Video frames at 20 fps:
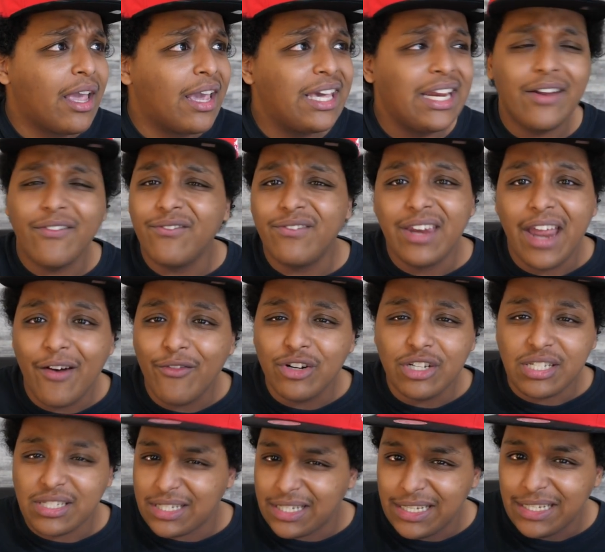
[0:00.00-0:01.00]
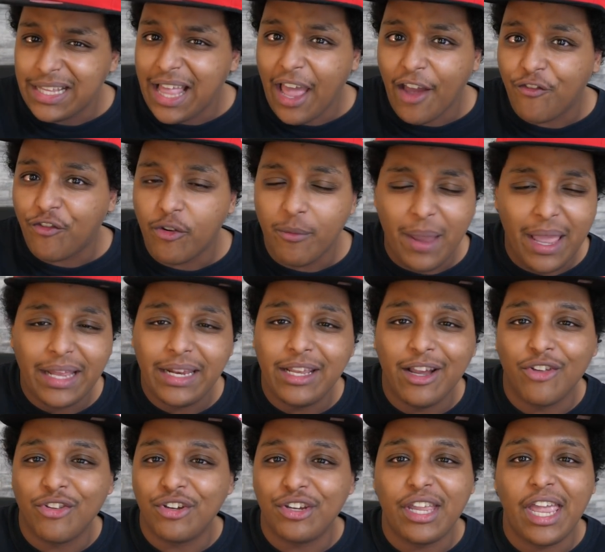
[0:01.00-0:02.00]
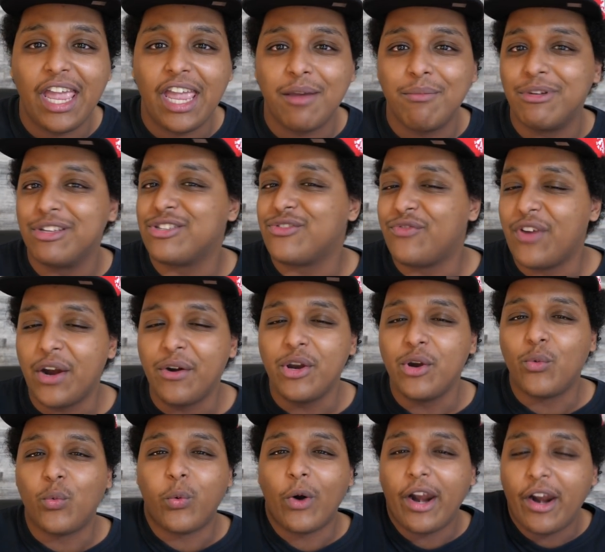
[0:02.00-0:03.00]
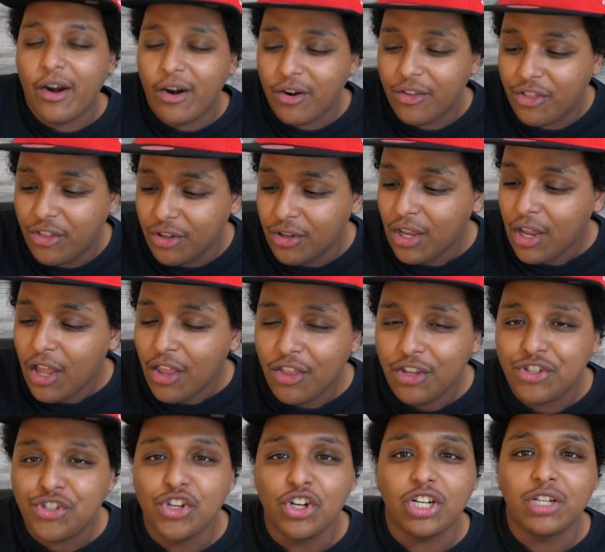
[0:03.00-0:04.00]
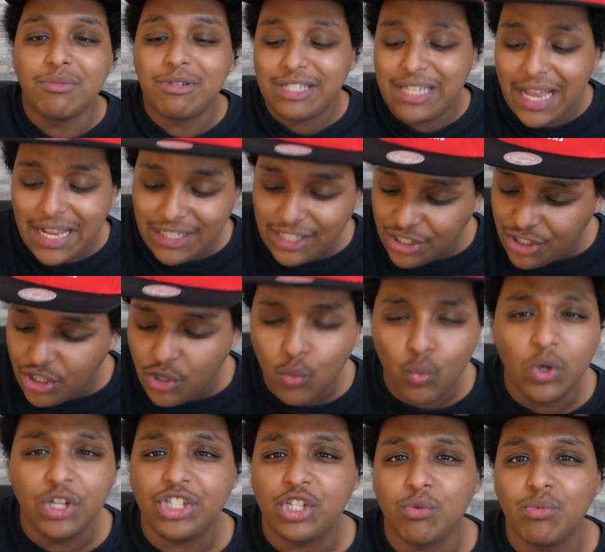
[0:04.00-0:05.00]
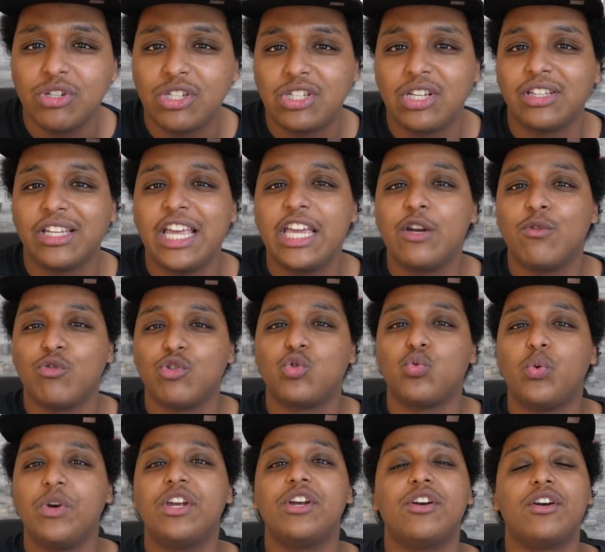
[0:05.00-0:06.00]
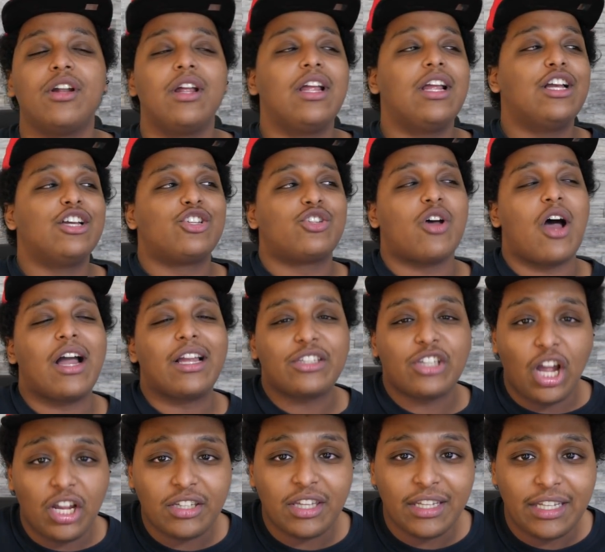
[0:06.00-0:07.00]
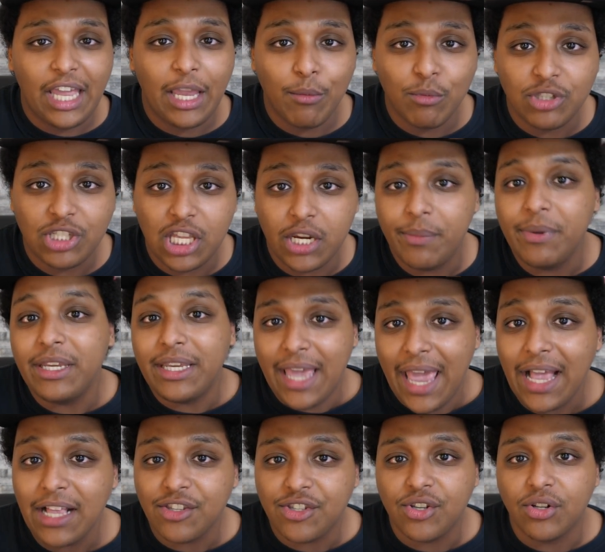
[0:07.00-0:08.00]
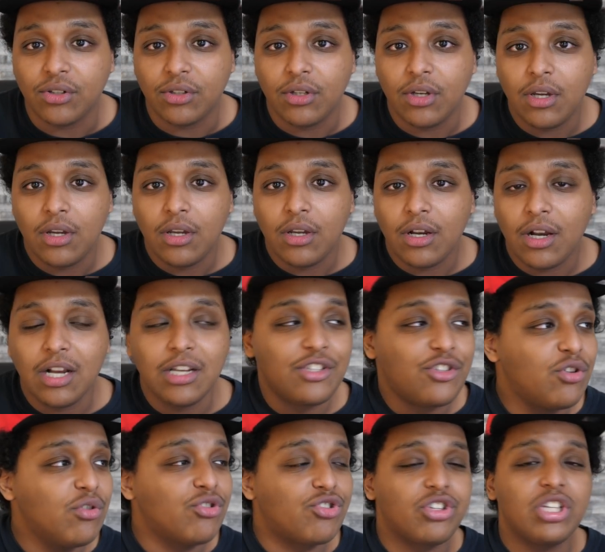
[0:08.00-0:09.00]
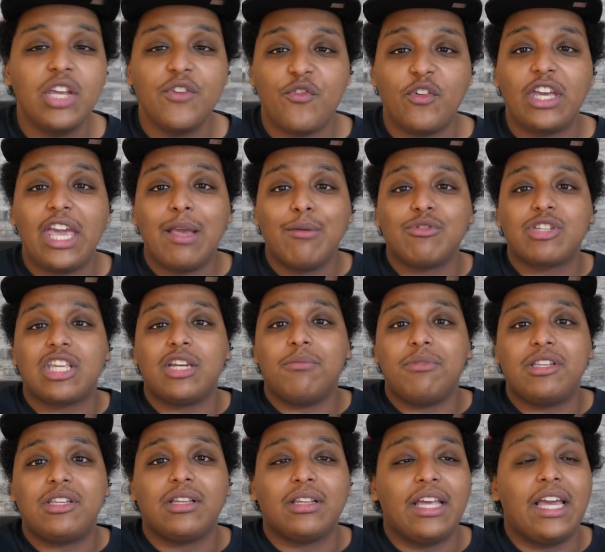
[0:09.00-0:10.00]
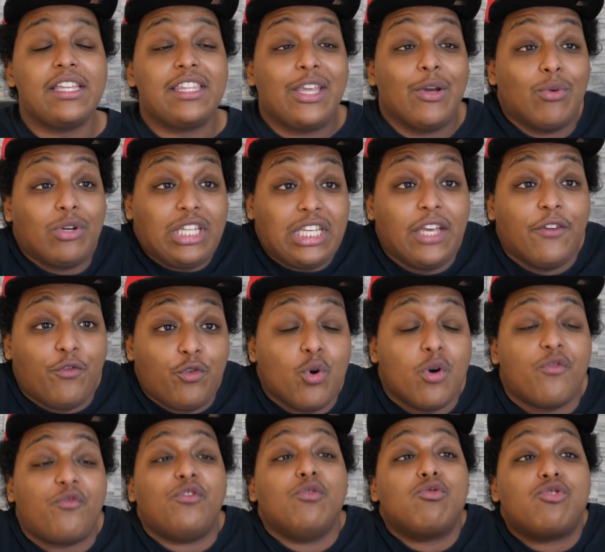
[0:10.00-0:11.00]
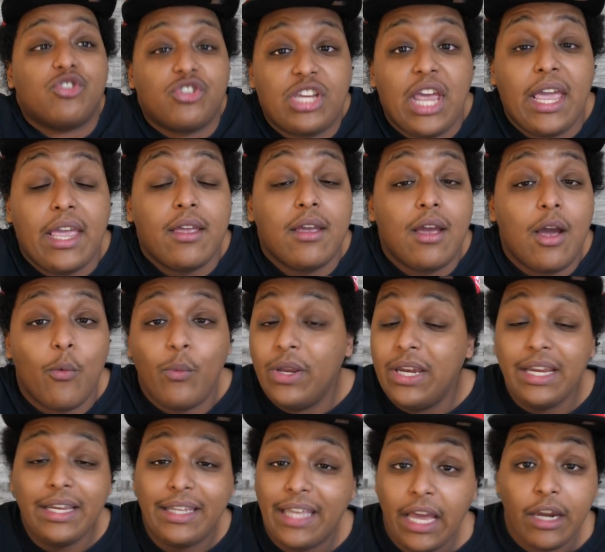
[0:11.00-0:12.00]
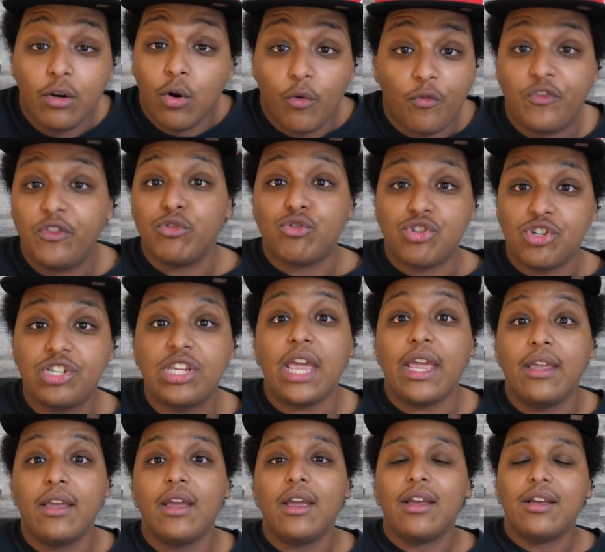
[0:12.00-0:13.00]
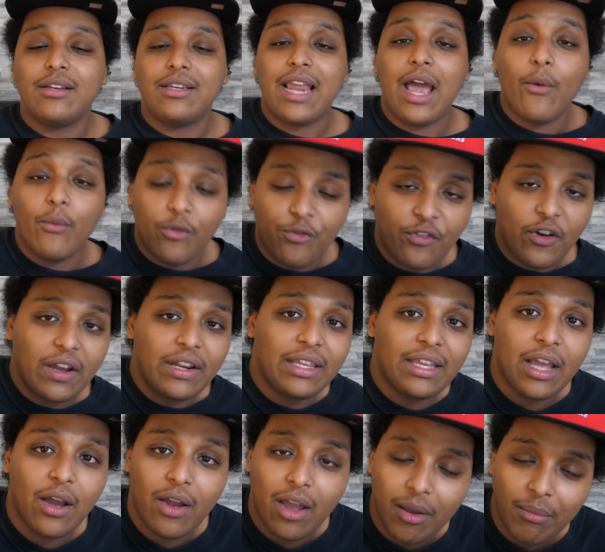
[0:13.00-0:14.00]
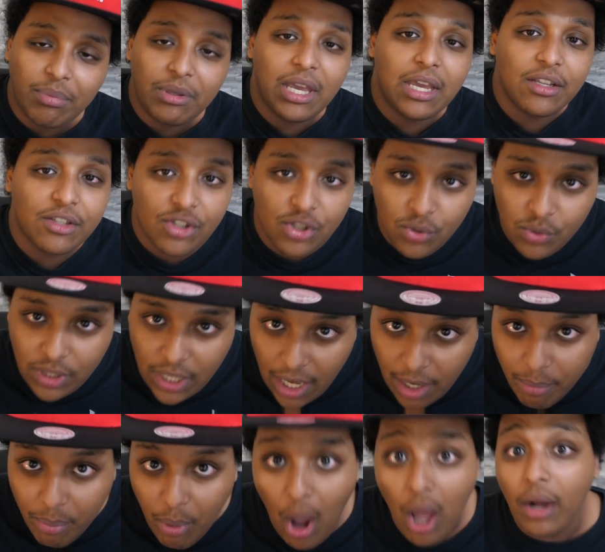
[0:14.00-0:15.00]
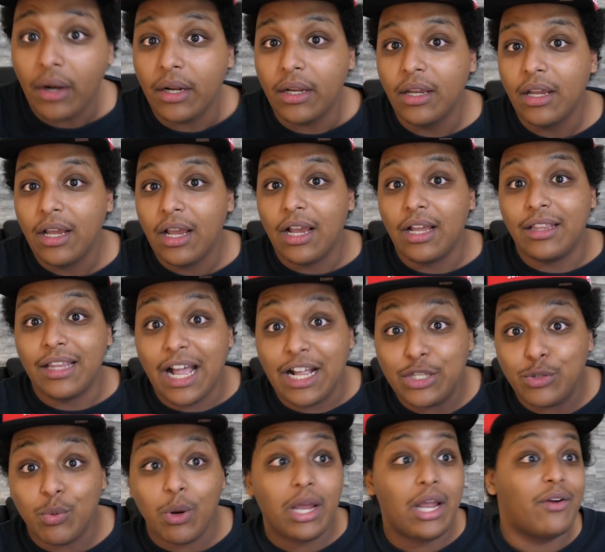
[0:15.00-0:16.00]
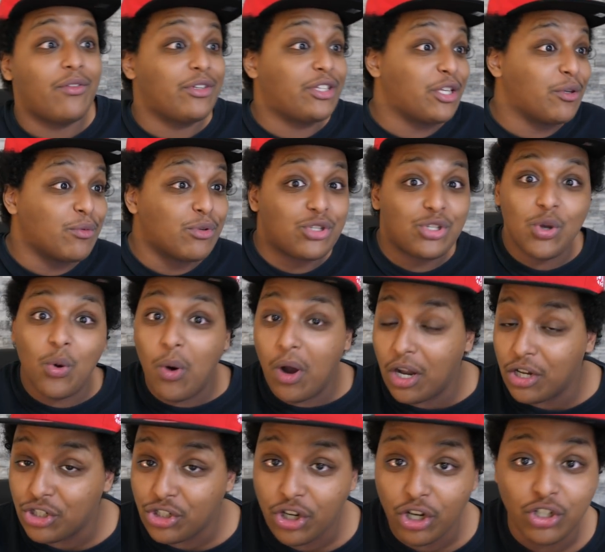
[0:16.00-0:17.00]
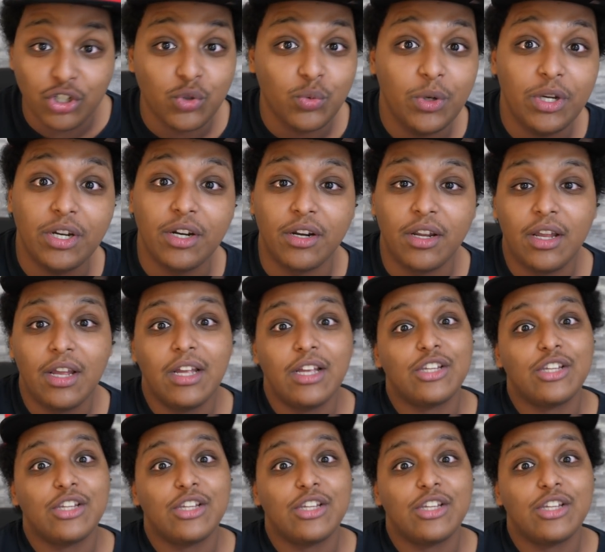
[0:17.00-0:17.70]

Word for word: And I've never seen that from any other game. It's very rare. The circumstances in which it was delayed was weird. So I thought the game was gonna be canceled, because usually if a game was going to be delayed, they would give you a future date. We didn't get no future date. Now we're finding out NBA 2K bought it, and that's why everything was so hush-hush weird.